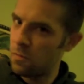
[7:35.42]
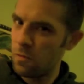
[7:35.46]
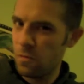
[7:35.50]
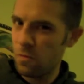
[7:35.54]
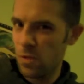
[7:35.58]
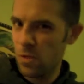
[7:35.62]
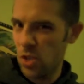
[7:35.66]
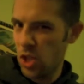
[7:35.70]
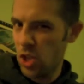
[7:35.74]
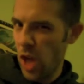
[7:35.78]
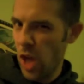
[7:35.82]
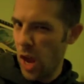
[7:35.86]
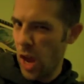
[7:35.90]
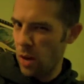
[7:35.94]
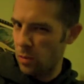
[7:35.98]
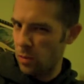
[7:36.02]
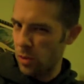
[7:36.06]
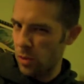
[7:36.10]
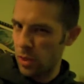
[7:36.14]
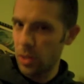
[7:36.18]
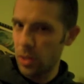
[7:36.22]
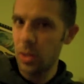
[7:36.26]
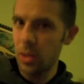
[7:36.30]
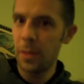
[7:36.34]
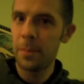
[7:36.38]

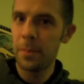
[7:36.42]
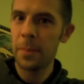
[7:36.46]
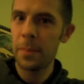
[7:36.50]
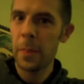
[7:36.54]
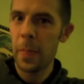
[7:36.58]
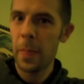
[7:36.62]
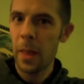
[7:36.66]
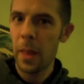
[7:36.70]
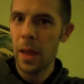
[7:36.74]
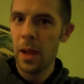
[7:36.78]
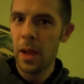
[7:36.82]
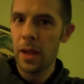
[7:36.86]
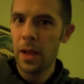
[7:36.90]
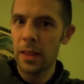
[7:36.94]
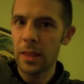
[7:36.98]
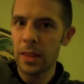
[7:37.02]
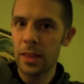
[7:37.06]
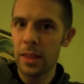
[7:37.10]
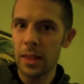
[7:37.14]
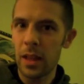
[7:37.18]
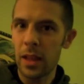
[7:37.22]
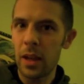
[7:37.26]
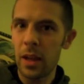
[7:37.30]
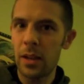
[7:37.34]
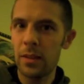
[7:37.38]
general
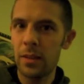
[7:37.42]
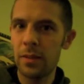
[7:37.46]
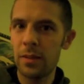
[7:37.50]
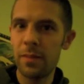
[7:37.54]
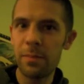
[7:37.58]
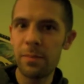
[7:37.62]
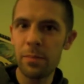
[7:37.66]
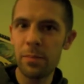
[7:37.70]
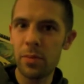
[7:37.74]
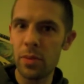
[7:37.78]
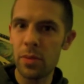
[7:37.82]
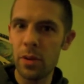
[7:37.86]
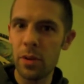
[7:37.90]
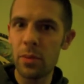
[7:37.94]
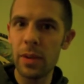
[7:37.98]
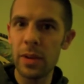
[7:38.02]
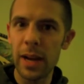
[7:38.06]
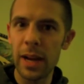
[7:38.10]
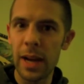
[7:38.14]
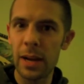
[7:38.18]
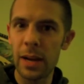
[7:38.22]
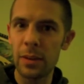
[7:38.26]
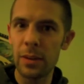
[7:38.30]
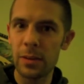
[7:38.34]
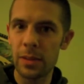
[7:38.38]
love
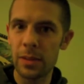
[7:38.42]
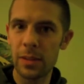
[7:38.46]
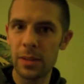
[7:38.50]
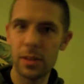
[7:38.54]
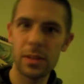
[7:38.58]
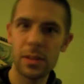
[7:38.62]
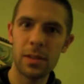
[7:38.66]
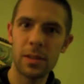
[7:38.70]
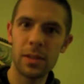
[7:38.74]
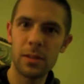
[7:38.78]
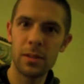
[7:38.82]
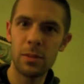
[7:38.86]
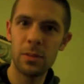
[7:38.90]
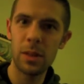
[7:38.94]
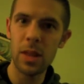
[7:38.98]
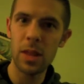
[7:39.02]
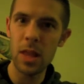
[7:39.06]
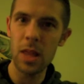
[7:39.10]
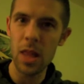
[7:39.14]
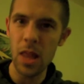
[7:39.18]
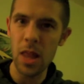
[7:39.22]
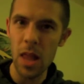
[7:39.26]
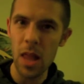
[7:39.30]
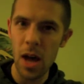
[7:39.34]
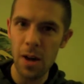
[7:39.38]
pronouns.
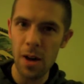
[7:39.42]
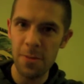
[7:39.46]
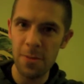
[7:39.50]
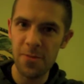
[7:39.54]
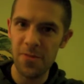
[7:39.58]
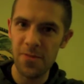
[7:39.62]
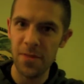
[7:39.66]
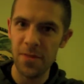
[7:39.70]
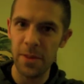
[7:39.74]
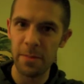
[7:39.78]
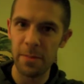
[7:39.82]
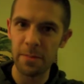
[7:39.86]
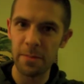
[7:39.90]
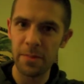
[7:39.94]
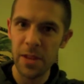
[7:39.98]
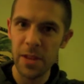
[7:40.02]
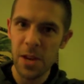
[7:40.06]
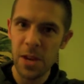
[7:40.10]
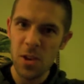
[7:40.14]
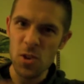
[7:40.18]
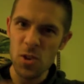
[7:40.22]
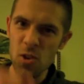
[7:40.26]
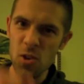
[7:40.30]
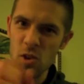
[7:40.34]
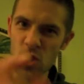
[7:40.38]
Love them.
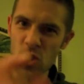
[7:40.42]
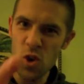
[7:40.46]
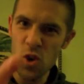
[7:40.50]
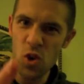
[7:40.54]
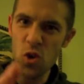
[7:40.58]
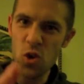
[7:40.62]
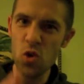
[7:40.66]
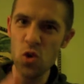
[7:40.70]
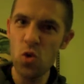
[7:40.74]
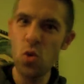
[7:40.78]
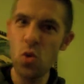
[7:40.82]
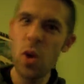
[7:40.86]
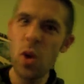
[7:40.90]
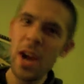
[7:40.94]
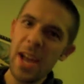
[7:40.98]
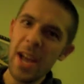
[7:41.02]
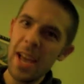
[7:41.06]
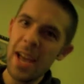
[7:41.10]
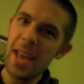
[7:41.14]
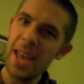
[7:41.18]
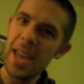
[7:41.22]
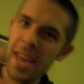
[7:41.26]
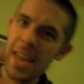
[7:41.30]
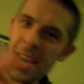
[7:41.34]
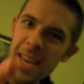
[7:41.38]
You,
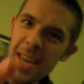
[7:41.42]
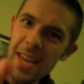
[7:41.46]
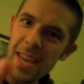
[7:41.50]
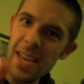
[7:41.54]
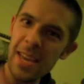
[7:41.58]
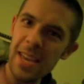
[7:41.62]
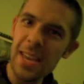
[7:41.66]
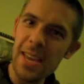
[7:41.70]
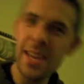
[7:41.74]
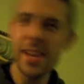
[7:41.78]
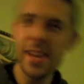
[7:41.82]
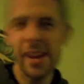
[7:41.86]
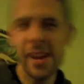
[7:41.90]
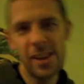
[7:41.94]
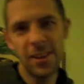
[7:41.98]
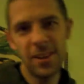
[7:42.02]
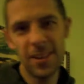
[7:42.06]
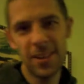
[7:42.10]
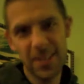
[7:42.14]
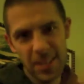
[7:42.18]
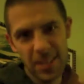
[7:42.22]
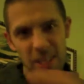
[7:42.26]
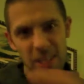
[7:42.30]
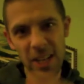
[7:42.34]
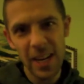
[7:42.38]
he,
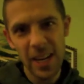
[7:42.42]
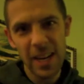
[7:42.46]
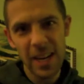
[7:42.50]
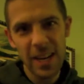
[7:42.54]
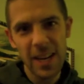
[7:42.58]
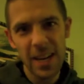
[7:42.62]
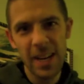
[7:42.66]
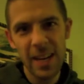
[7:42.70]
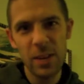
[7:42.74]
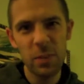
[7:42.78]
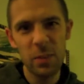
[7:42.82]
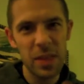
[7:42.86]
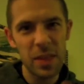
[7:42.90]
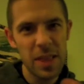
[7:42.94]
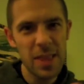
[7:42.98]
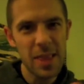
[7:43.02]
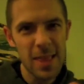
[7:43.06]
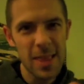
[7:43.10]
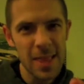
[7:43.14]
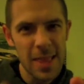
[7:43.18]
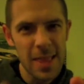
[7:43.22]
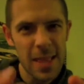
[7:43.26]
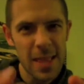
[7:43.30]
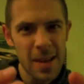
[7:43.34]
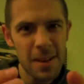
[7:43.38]
she, we
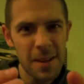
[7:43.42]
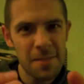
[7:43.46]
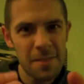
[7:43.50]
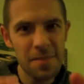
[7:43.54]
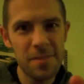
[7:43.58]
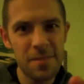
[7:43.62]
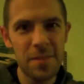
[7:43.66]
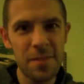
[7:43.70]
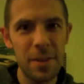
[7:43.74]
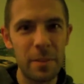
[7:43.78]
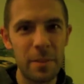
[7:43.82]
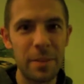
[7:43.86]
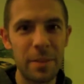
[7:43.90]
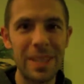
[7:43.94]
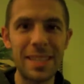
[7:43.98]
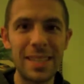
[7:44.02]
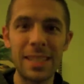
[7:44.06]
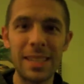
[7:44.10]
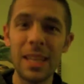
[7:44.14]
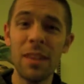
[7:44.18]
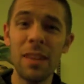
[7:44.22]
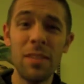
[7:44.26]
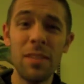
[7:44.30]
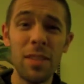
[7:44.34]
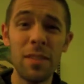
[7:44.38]
love them
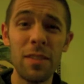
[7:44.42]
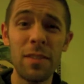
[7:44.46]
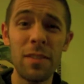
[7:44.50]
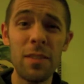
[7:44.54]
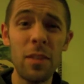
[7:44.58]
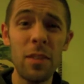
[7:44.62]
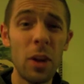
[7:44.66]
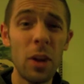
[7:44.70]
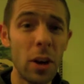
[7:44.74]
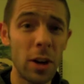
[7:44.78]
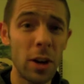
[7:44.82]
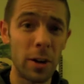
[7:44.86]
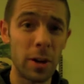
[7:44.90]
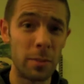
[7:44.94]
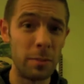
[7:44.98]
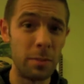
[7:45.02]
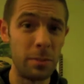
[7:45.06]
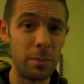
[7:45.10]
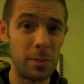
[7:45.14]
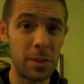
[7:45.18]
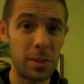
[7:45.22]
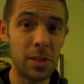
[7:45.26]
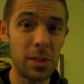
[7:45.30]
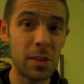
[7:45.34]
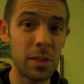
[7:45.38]
instead of the
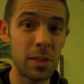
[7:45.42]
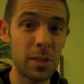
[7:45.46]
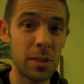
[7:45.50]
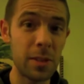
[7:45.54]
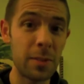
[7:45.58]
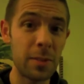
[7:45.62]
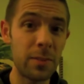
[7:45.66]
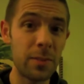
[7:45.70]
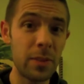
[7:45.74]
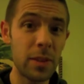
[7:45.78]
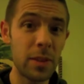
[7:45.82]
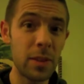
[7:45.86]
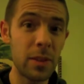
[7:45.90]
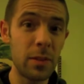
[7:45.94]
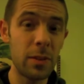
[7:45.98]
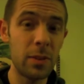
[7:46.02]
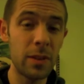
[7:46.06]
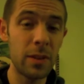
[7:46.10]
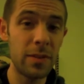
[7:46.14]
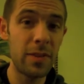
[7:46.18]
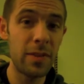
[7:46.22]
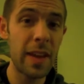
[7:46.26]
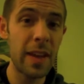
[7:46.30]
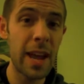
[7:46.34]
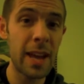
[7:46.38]
verbs. When
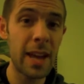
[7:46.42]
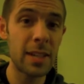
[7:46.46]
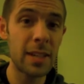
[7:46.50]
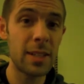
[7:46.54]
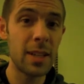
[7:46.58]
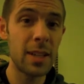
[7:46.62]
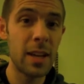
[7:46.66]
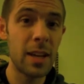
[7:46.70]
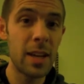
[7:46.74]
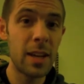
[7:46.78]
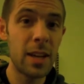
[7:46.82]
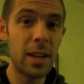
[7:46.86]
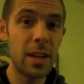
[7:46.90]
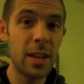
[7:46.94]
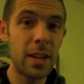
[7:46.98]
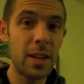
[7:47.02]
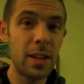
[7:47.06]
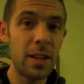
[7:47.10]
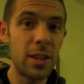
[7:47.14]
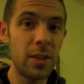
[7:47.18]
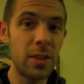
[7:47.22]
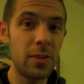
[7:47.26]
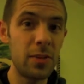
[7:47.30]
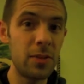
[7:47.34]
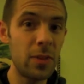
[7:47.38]
in fact,
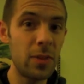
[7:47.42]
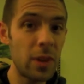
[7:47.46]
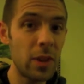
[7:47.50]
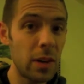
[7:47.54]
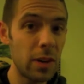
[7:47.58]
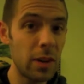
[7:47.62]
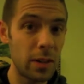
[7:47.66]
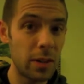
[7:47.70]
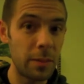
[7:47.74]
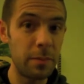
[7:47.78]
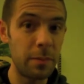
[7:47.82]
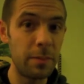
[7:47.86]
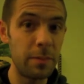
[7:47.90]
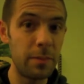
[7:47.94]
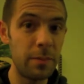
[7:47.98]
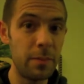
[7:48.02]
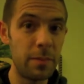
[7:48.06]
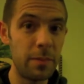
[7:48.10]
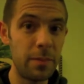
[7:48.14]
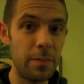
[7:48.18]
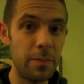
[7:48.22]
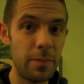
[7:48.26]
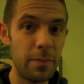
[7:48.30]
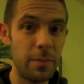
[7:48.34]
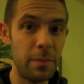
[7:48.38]
the verb
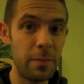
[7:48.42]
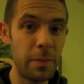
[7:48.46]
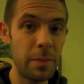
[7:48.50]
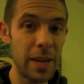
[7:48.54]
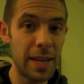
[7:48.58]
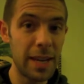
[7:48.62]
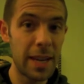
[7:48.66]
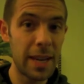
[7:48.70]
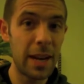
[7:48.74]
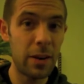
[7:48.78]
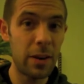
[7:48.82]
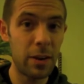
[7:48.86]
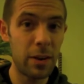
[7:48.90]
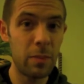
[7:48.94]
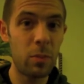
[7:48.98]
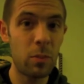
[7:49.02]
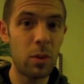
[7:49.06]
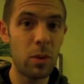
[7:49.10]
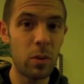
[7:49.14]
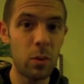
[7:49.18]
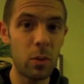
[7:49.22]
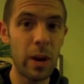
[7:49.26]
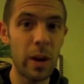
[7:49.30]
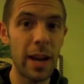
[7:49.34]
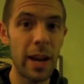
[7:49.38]
may carry
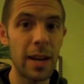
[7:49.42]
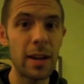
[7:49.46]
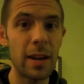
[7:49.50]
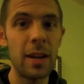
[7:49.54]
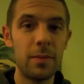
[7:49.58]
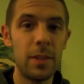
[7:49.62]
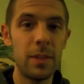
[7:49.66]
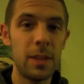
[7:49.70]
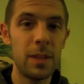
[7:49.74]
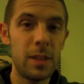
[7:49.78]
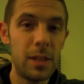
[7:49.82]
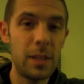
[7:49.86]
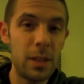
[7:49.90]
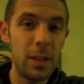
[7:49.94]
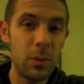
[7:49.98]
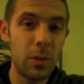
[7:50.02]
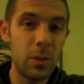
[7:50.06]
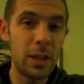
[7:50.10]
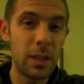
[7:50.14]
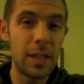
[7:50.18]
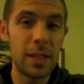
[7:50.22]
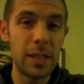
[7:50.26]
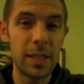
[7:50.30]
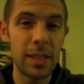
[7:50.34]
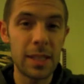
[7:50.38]
more weight. You see
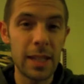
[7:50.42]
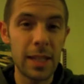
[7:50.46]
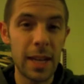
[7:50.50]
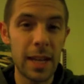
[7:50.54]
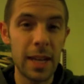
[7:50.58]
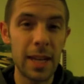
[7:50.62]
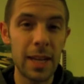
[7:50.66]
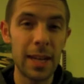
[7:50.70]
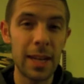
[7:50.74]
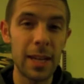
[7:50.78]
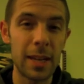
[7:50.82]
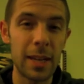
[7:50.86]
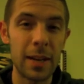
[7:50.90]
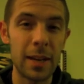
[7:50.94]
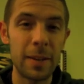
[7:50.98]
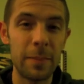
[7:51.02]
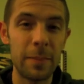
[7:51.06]
where this is tying in.